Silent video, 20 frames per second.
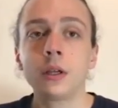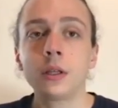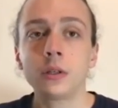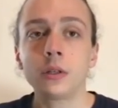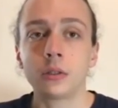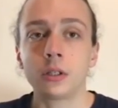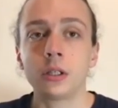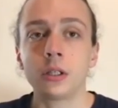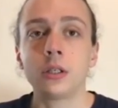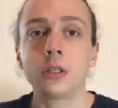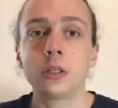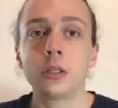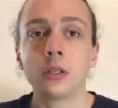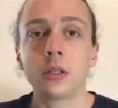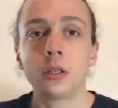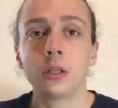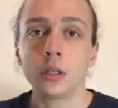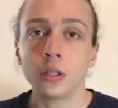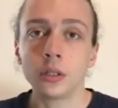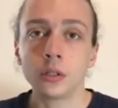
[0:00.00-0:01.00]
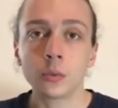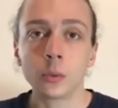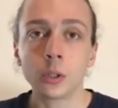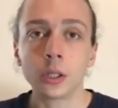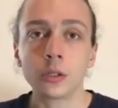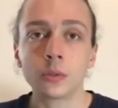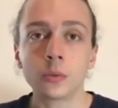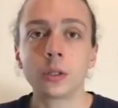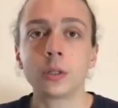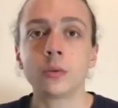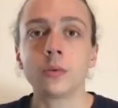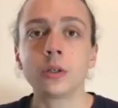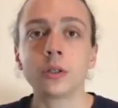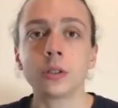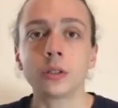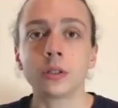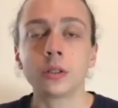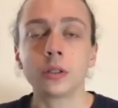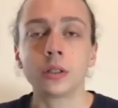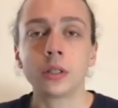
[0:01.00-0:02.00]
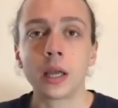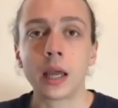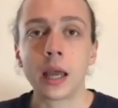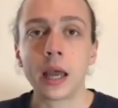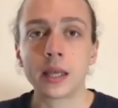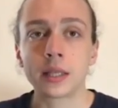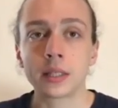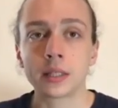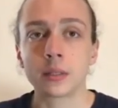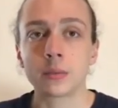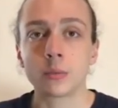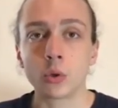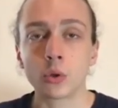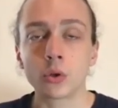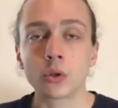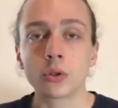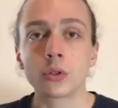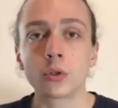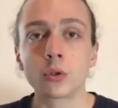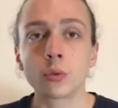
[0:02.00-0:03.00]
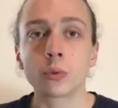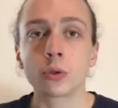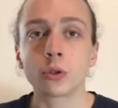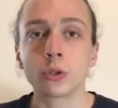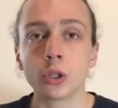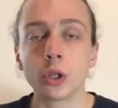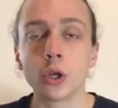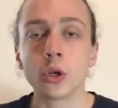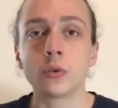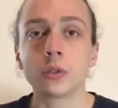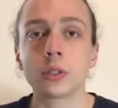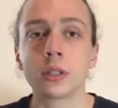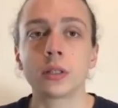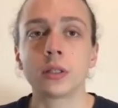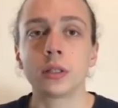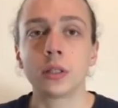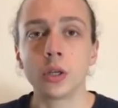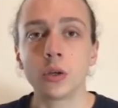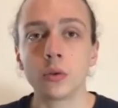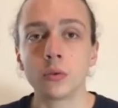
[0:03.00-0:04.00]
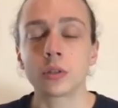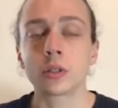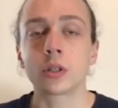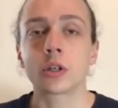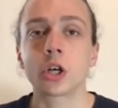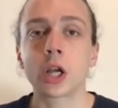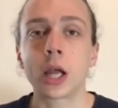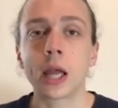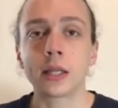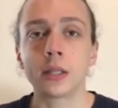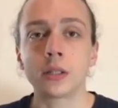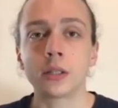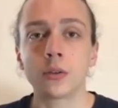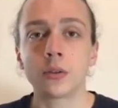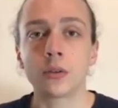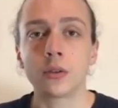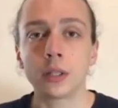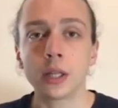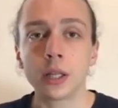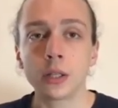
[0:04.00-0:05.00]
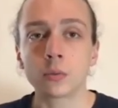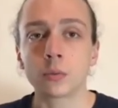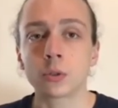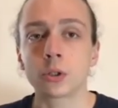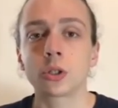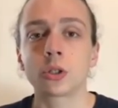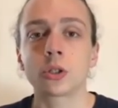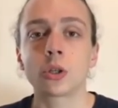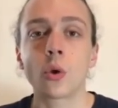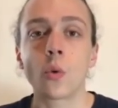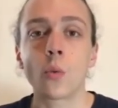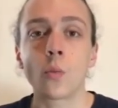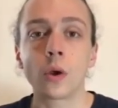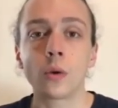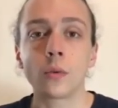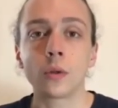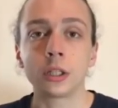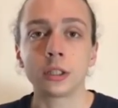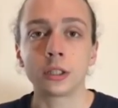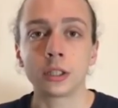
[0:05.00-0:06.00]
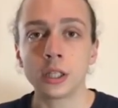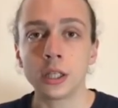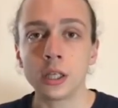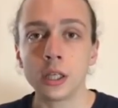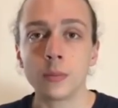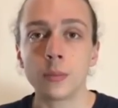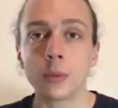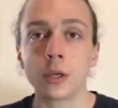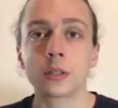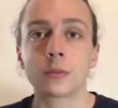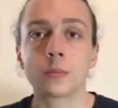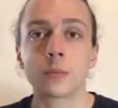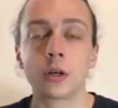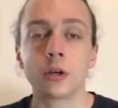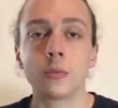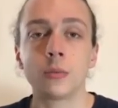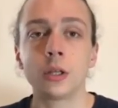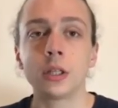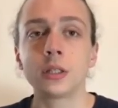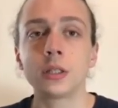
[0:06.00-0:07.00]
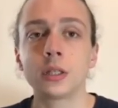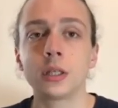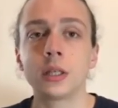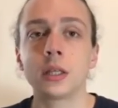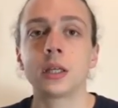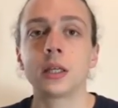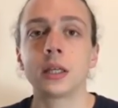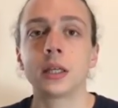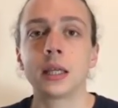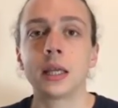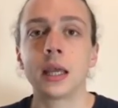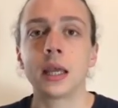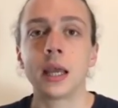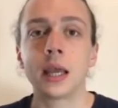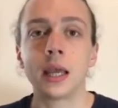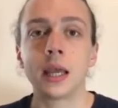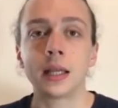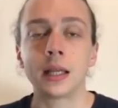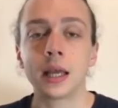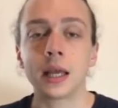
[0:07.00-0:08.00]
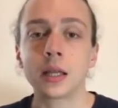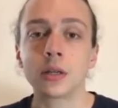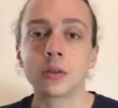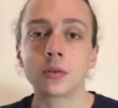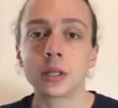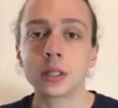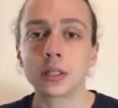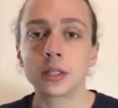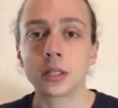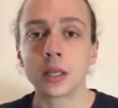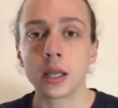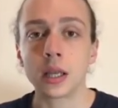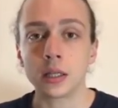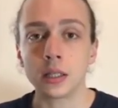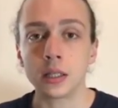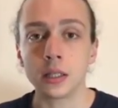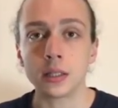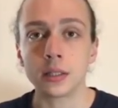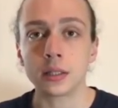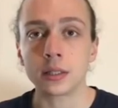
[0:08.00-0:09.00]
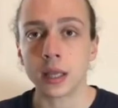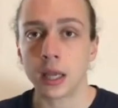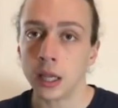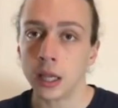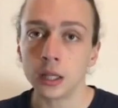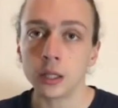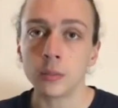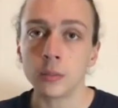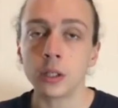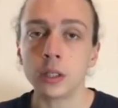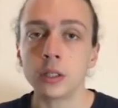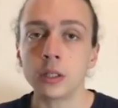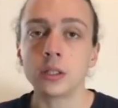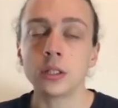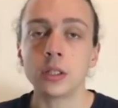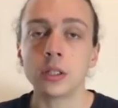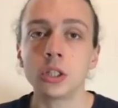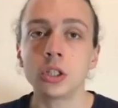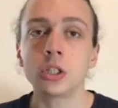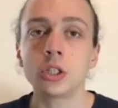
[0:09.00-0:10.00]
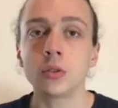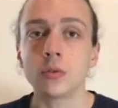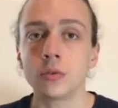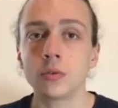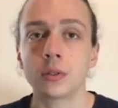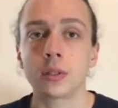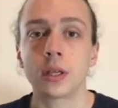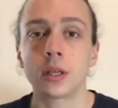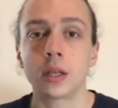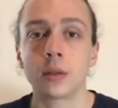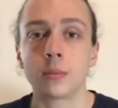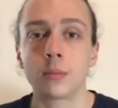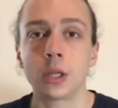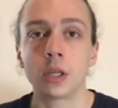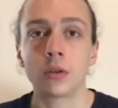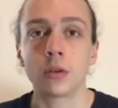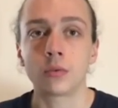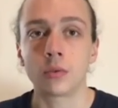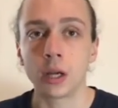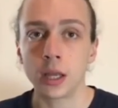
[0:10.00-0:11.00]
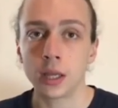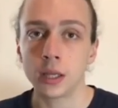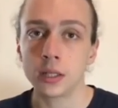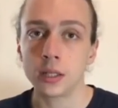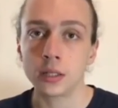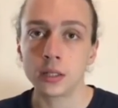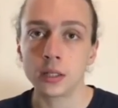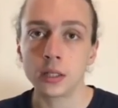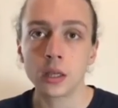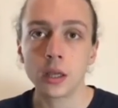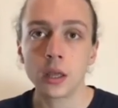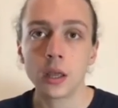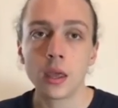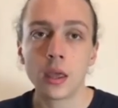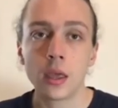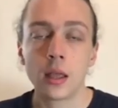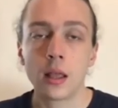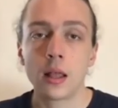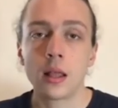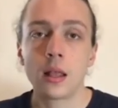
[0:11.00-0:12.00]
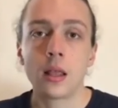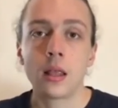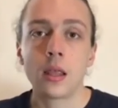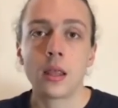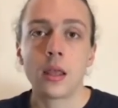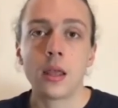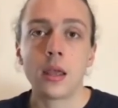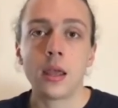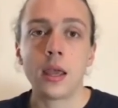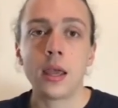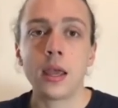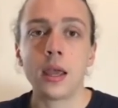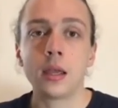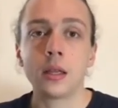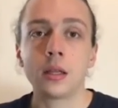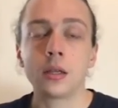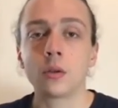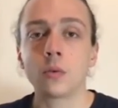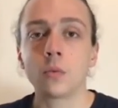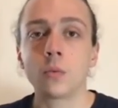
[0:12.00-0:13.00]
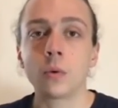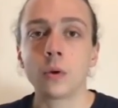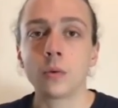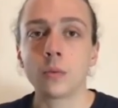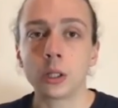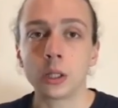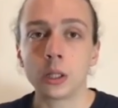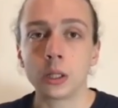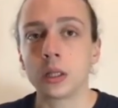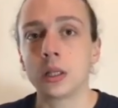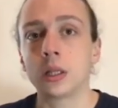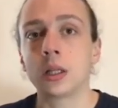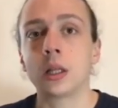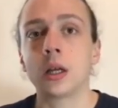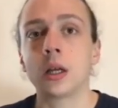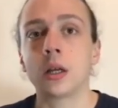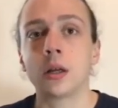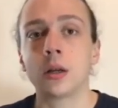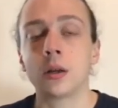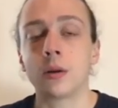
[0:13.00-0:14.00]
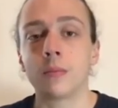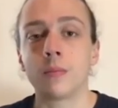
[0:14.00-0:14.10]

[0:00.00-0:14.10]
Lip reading: Finally, in 2021, as more supernodes and nodes are added to the network, we will keep experimenting and address any scalability issues that may arise, and we will